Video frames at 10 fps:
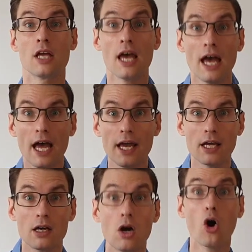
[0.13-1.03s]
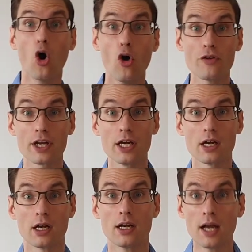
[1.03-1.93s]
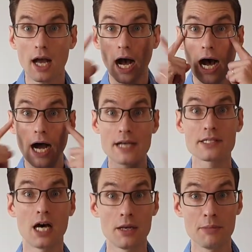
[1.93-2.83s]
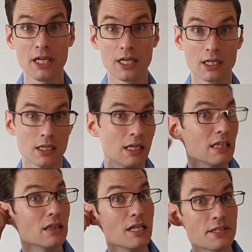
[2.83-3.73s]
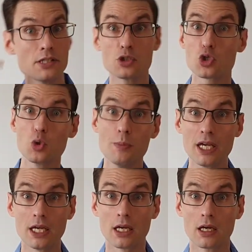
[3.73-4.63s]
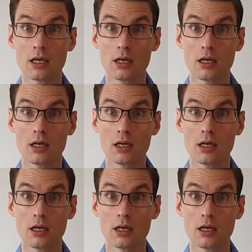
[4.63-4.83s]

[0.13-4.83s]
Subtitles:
Hey, over here. Eyes on me. Listen to me.